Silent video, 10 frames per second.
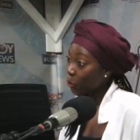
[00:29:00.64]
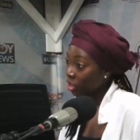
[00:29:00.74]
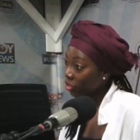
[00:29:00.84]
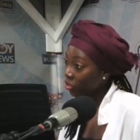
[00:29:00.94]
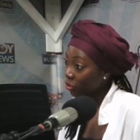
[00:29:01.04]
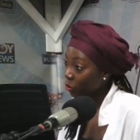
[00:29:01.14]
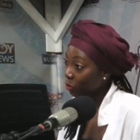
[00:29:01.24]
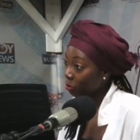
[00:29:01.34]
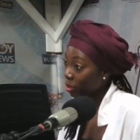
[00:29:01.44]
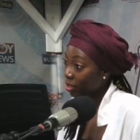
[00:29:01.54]
questions
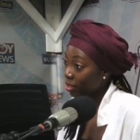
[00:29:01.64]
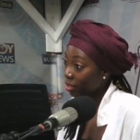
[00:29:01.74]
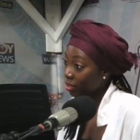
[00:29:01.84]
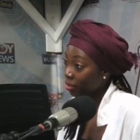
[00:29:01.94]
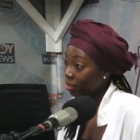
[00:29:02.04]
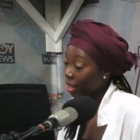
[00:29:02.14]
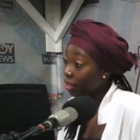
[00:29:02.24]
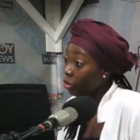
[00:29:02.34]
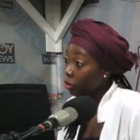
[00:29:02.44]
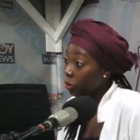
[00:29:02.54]
should be,
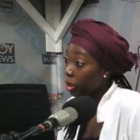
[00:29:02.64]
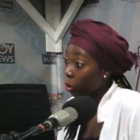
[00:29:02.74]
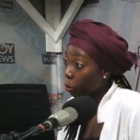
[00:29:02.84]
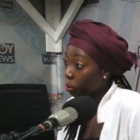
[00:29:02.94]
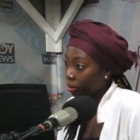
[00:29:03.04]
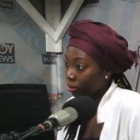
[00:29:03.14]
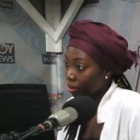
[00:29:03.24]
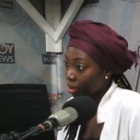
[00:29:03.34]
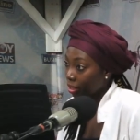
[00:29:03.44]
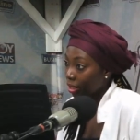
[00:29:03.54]
and it should be open.
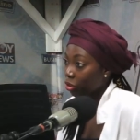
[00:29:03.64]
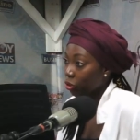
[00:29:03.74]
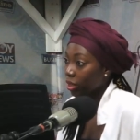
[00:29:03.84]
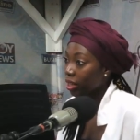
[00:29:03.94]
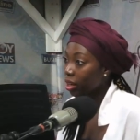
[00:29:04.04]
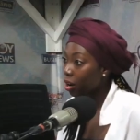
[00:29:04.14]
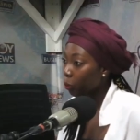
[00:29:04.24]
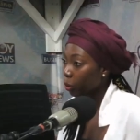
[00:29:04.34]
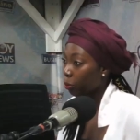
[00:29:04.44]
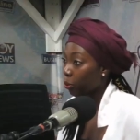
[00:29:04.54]
Mm-hmm. It shouldn't
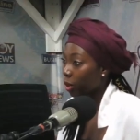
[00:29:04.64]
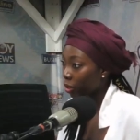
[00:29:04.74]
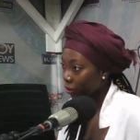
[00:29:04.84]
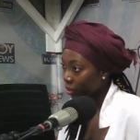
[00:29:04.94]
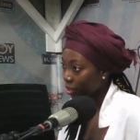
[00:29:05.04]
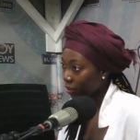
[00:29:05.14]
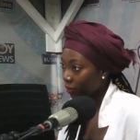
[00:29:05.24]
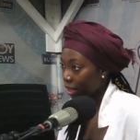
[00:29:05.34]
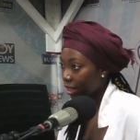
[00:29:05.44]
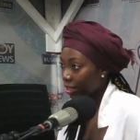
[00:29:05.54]
come with
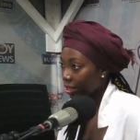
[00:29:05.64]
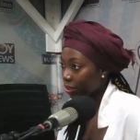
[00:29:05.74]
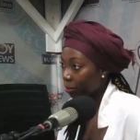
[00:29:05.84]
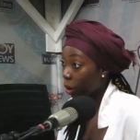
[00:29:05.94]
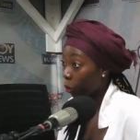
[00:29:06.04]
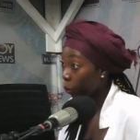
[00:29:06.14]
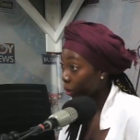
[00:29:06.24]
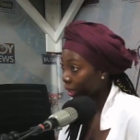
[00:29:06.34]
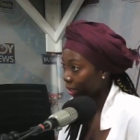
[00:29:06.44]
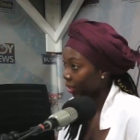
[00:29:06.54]
preconceived ideas about who
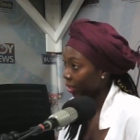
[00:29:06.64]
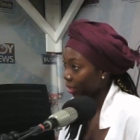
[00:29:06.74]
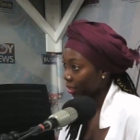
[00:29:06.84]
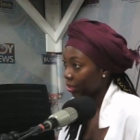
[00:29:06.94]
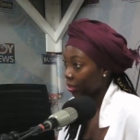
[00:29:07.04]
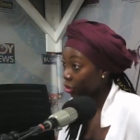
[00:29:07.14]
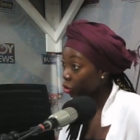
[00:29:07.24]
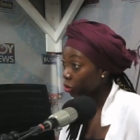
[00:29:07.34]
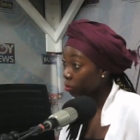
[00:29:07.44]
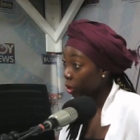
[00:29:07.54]
a Ghanaian is. It
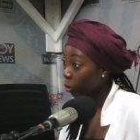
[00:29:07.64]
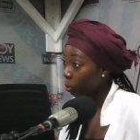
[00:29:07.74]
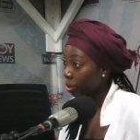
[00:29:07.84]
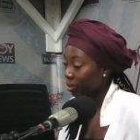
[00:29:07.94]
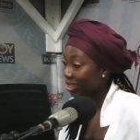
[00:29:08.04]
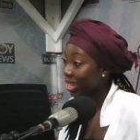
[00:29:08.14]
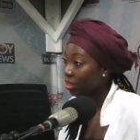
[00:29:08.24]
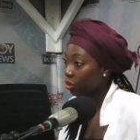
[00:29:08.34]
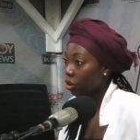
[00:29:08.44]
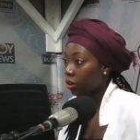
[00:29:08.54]
should be open.
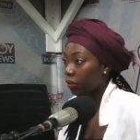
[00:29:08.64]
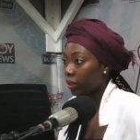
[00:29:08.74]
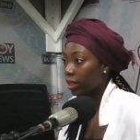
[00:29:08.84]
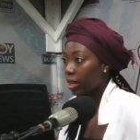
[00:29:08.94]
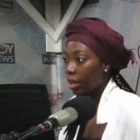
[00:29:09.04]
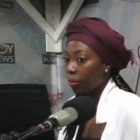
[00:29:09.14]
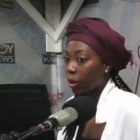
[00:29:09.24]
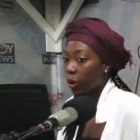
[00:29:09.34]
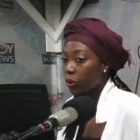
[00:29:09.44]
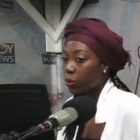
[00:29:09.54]
Take stock of it,
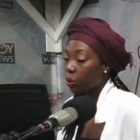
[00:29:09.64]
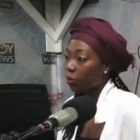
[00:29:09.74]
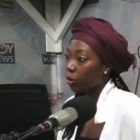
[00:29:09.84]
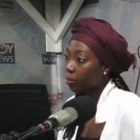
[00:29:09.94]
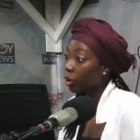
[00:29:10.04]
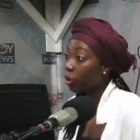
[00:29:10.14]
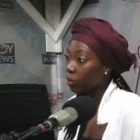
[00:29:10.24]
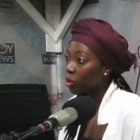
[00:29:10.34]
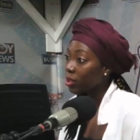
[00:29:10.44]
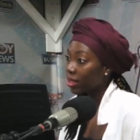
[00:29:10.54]
but also from the
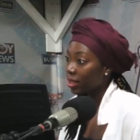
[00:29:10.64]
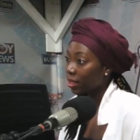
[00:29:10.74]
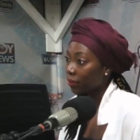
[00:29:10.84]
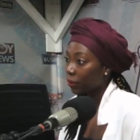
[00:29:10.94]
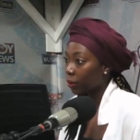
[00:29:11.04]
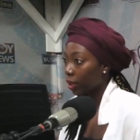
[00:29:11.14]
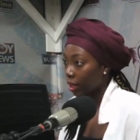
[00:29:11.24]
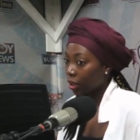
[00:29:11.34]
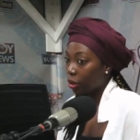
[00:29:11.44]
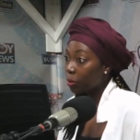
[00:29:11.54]
community level,
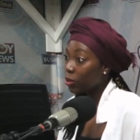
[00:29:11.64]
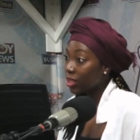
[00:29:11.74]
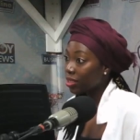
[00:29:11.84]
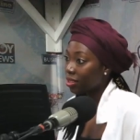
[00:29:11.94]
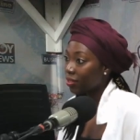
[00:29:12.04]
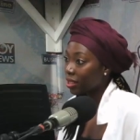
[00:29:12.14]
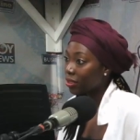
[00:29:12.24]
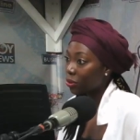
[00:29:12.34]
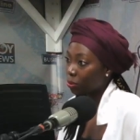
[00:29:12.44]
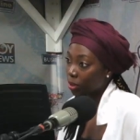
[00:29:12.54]
communities
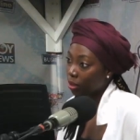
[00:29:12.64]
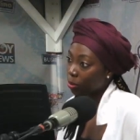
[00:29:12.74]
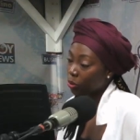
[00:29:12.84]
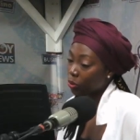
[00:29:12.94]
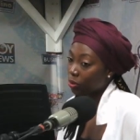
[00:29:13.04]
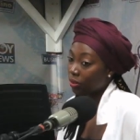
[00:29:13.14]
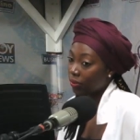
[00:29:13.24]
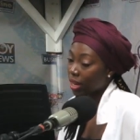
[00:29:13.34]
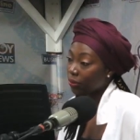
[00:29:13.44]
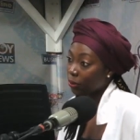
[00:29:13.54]
need to be able to
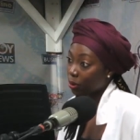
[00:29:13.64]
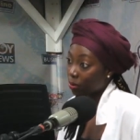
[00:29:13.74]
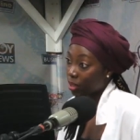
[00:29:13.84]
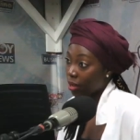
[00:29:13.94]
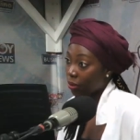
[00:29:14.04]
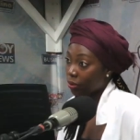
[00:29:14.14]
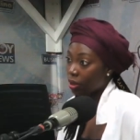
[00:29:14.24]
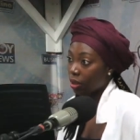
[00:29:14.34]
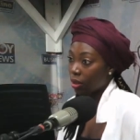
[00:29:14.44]
define for themselves